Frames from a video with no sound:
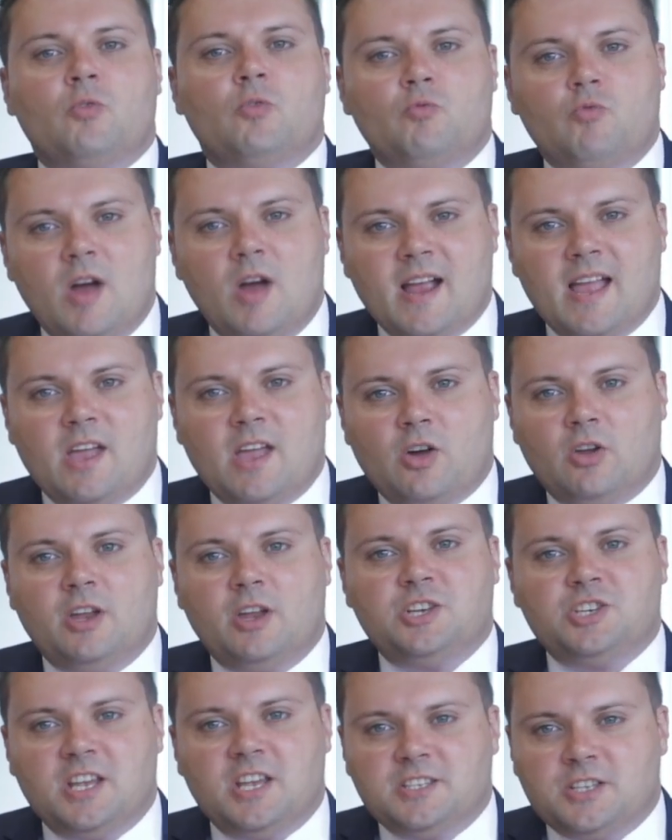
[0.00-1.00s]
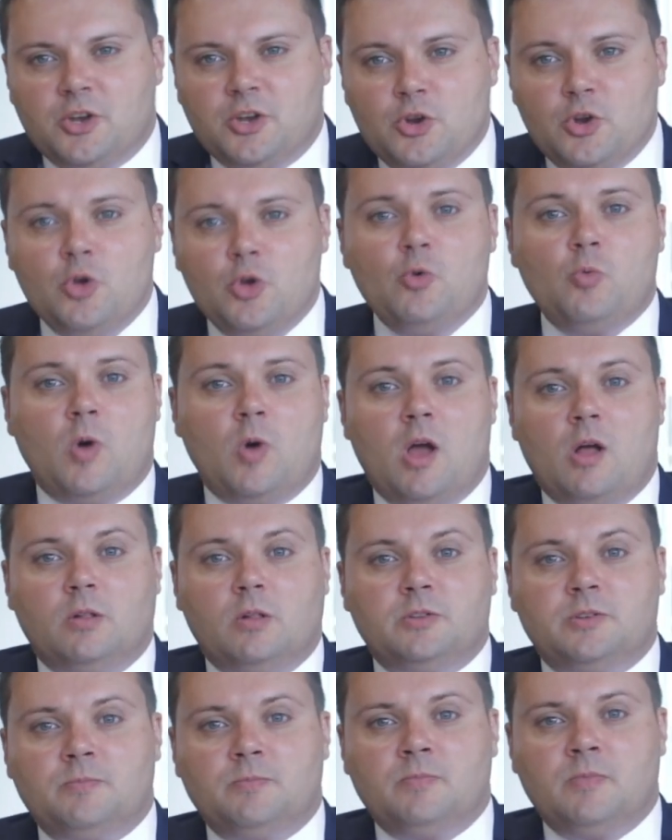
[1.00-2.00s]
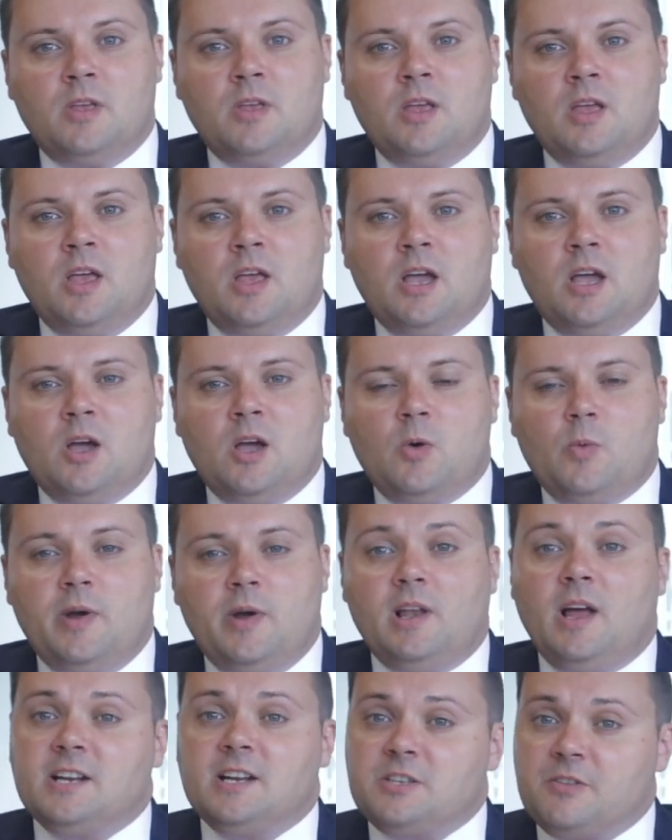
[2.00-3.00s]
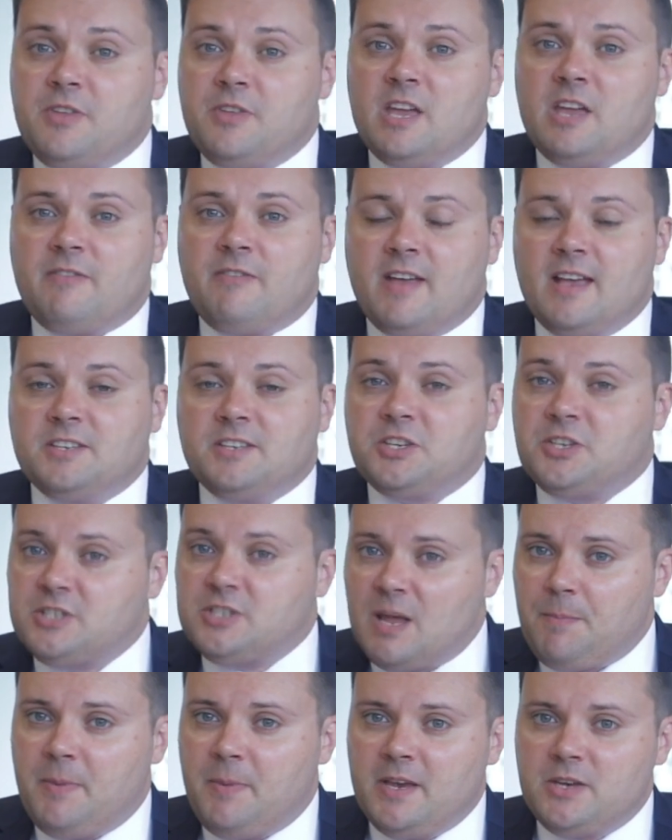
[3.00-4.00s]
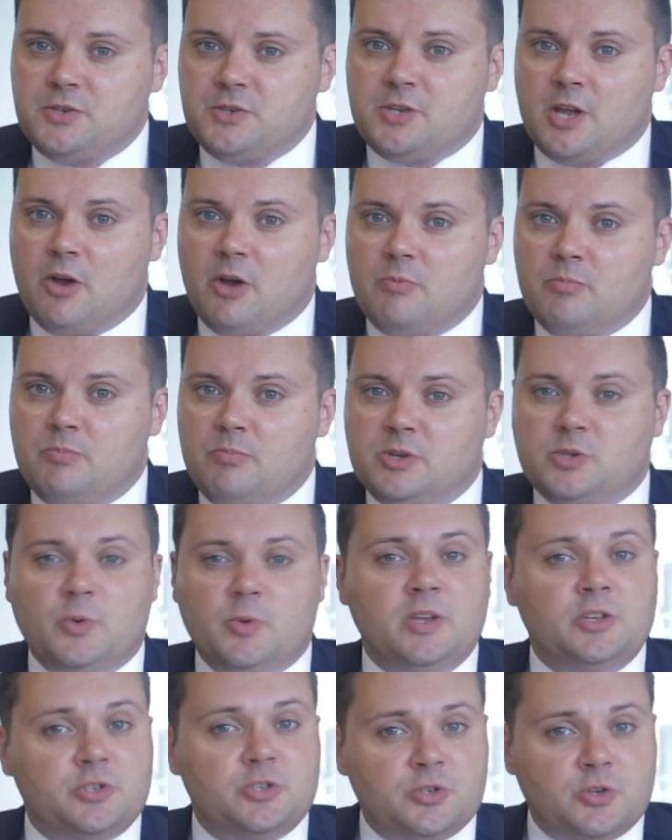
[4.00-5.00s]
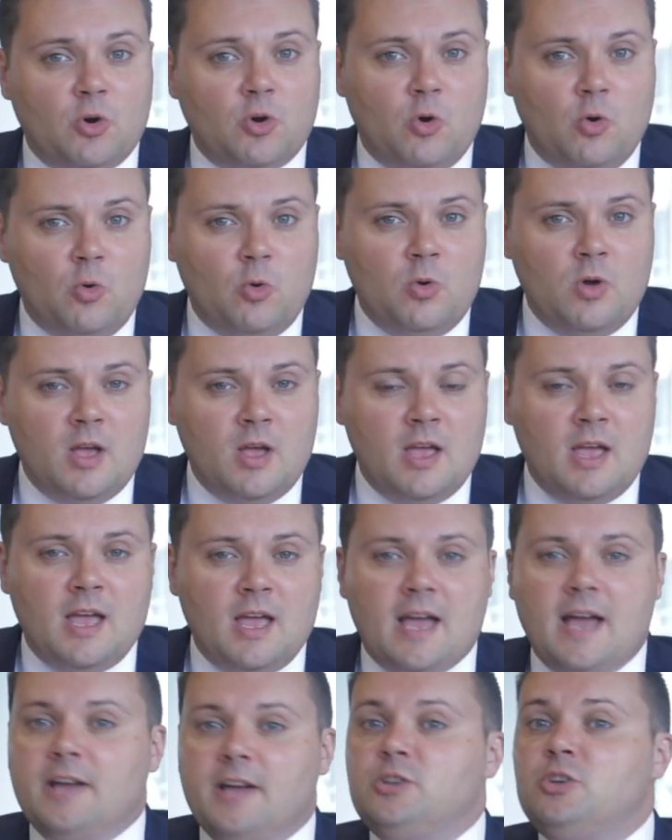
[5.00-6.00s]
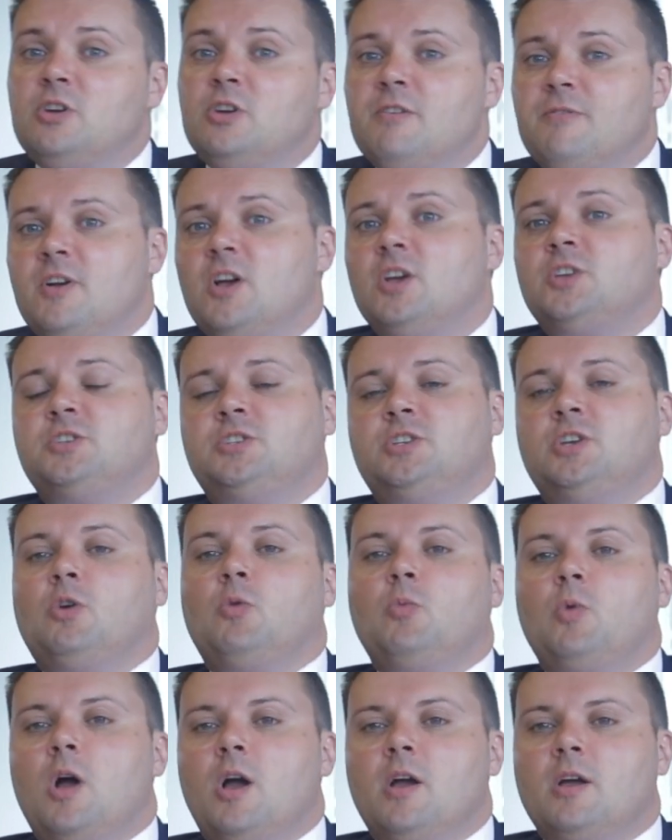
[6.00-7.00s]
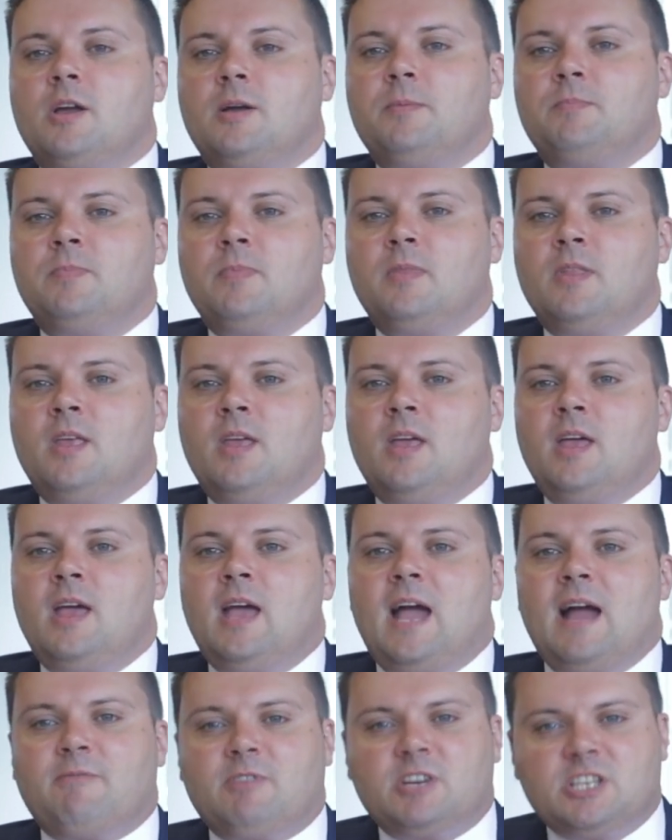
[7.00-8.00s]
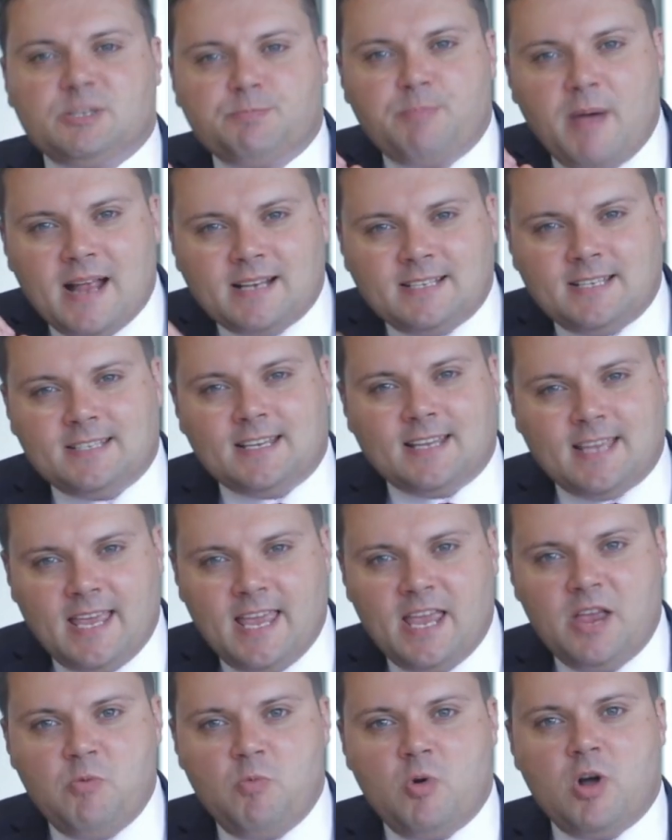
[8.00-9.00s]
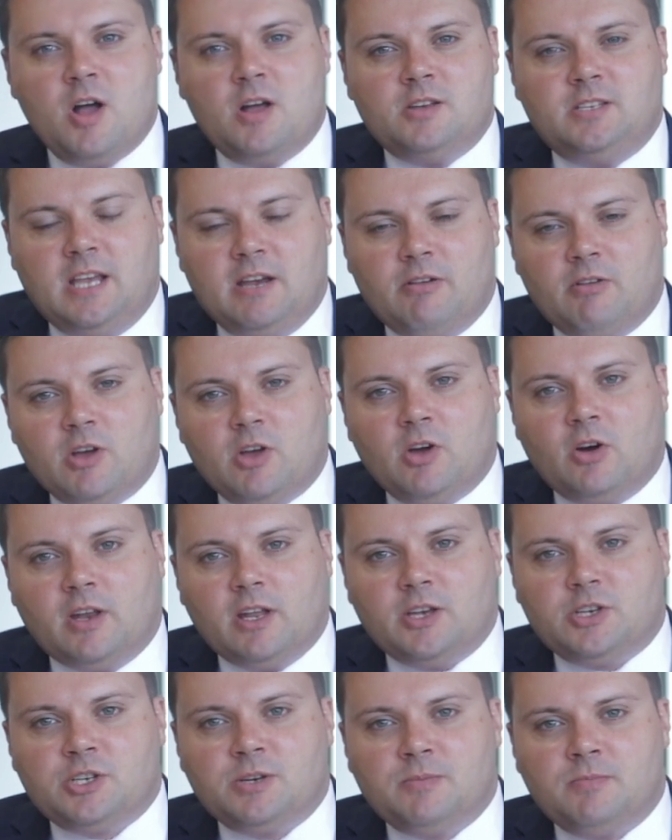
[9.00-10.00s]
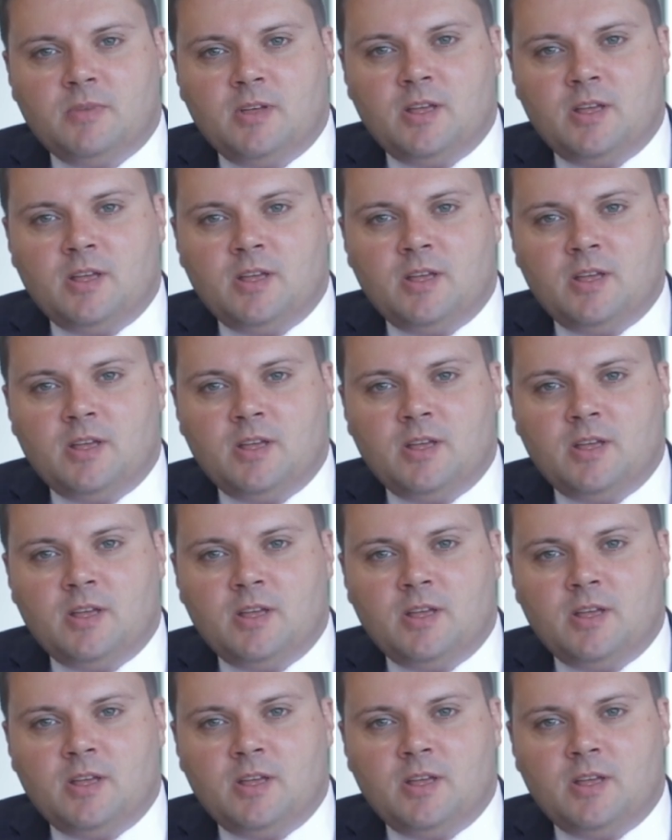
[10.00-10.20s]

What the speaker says: Reigate College is a new world. We like to think of it as a stepping stone between school and university or work. And respect is a key word here at college.